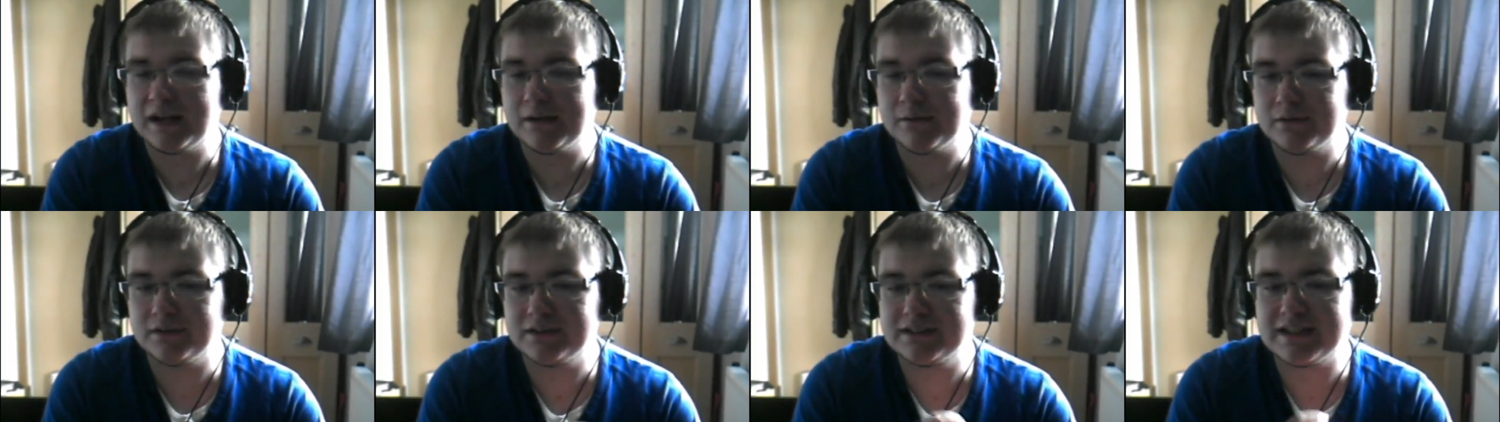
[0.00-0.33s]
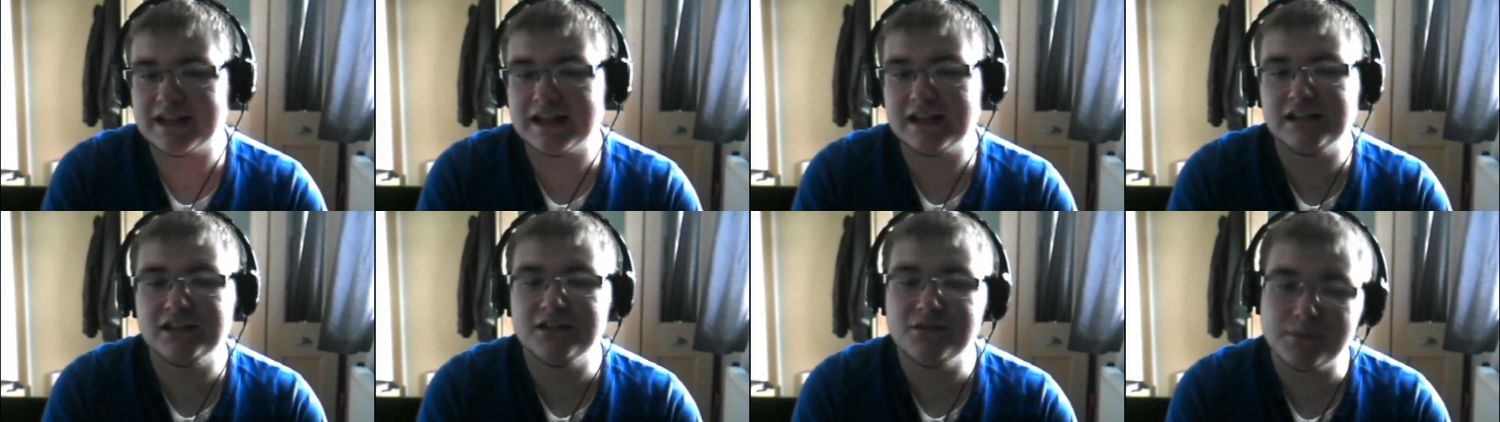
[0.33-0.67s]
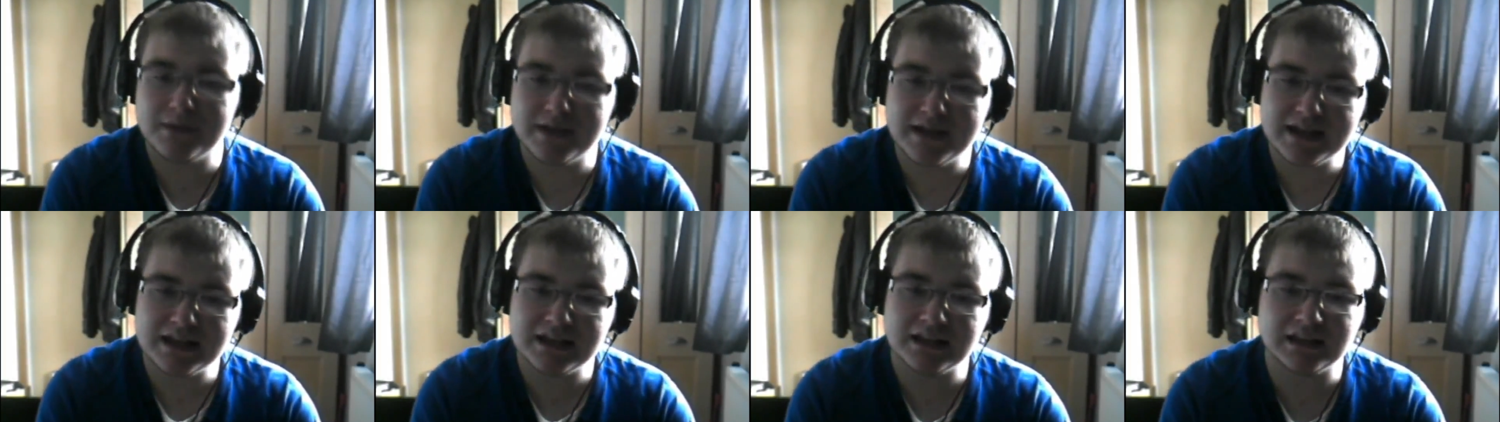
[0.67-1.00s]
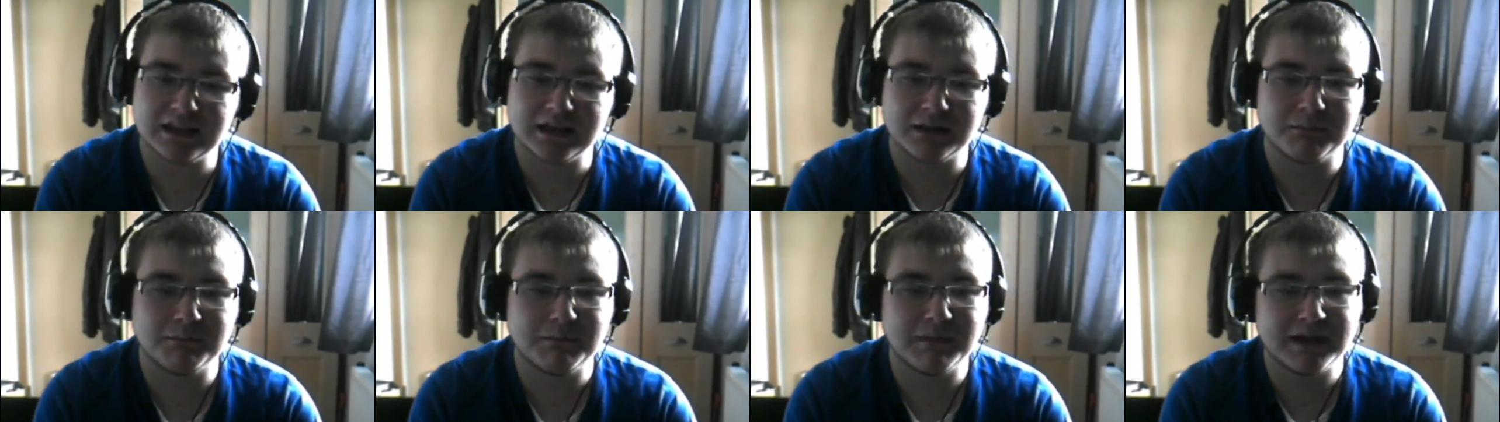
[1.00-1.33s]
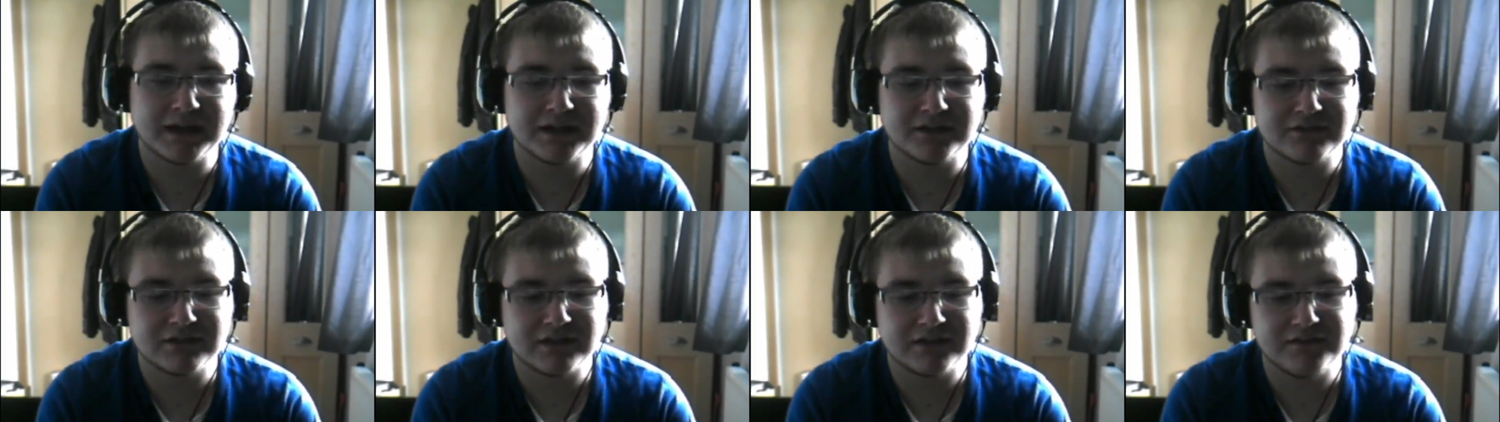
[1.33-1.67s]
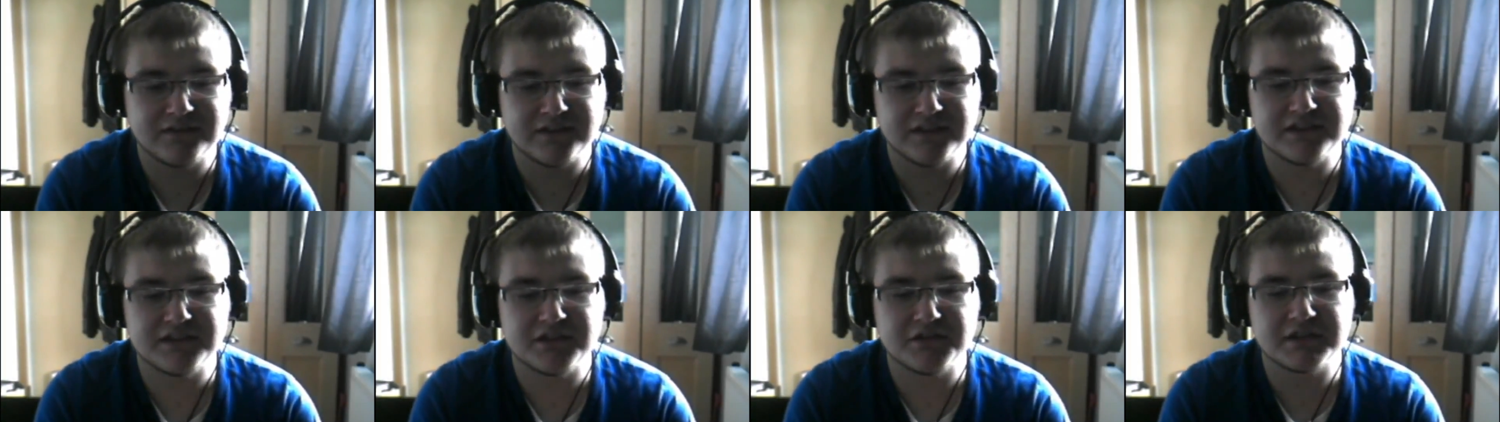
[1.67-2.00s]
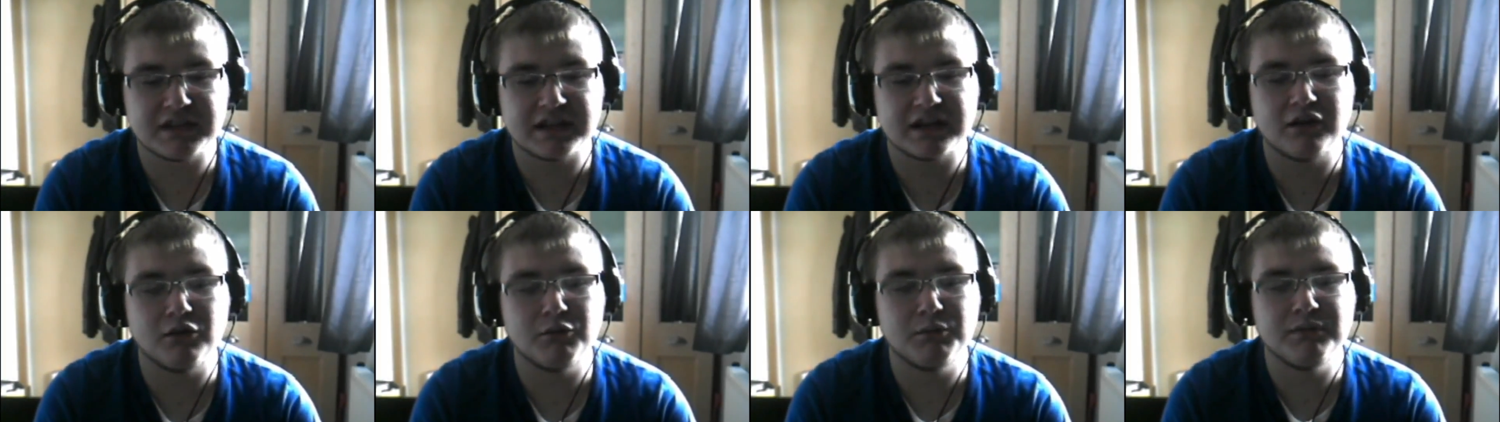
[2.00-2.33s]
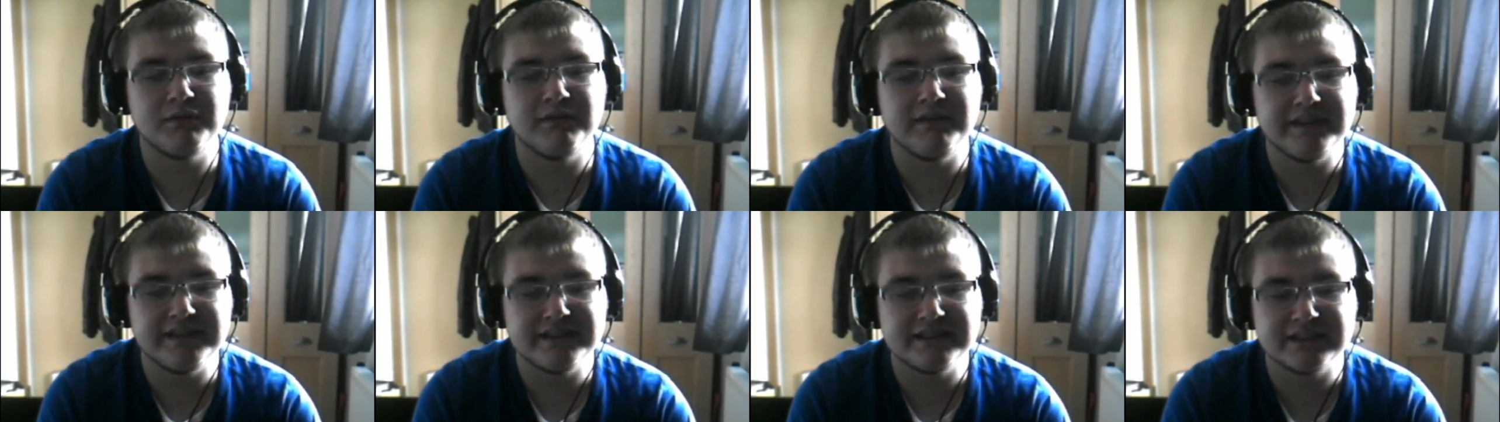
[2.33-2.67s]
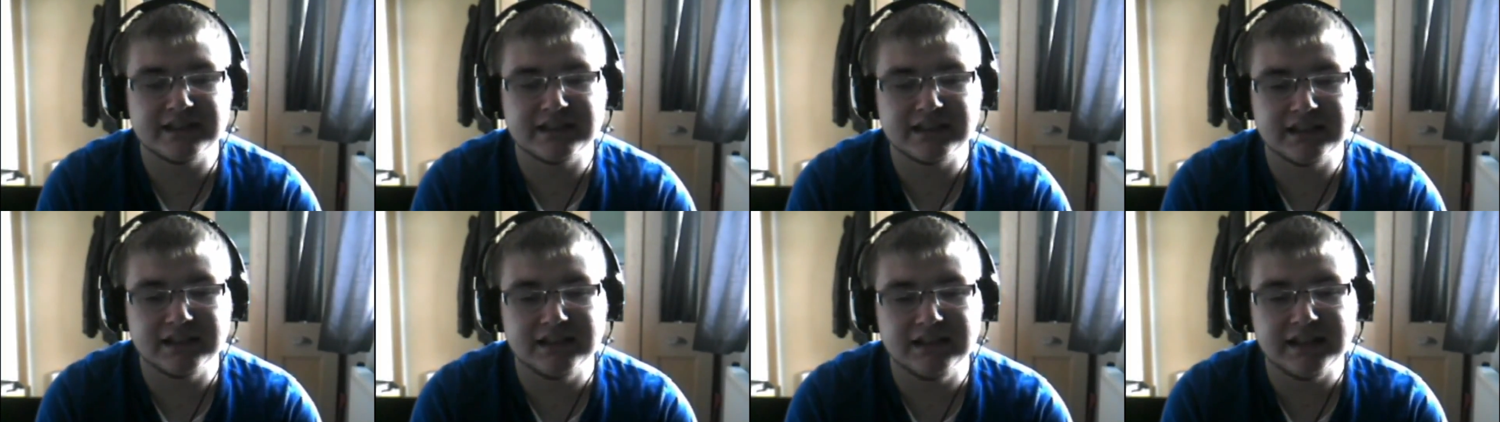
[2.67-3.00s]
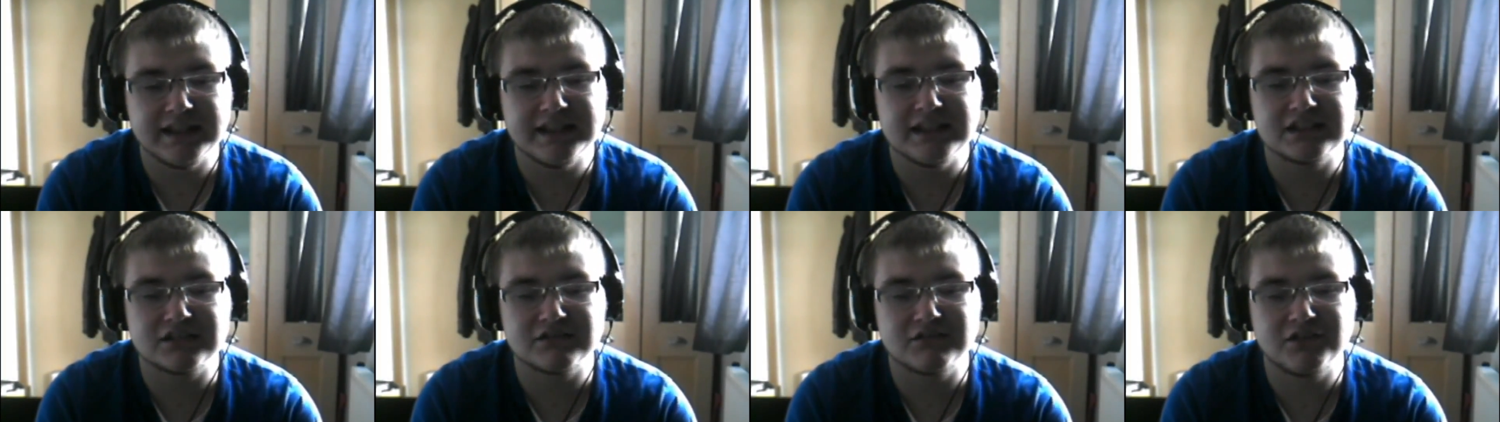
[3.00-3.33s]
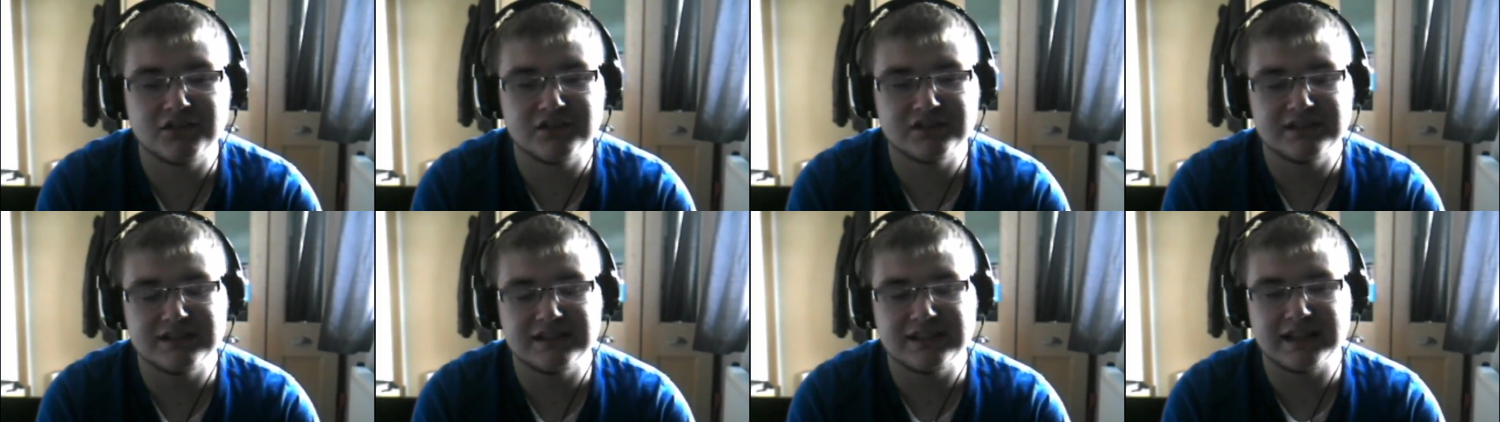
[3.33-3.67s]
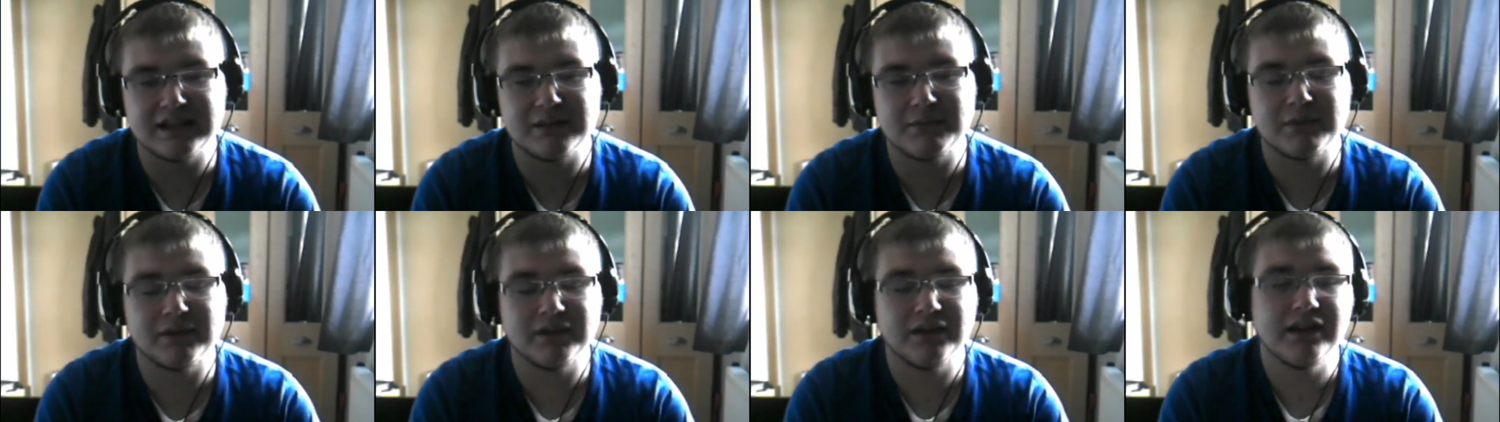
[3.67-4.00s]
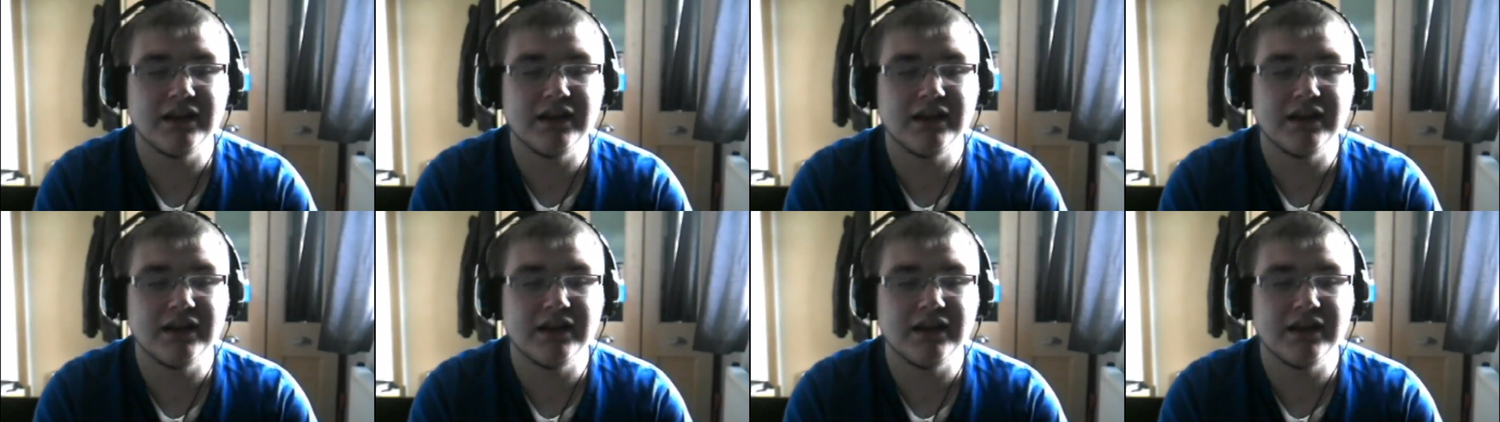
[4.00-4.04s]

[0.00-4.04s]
and I will tell you in that Minecraft video that I'll be releasing later on today.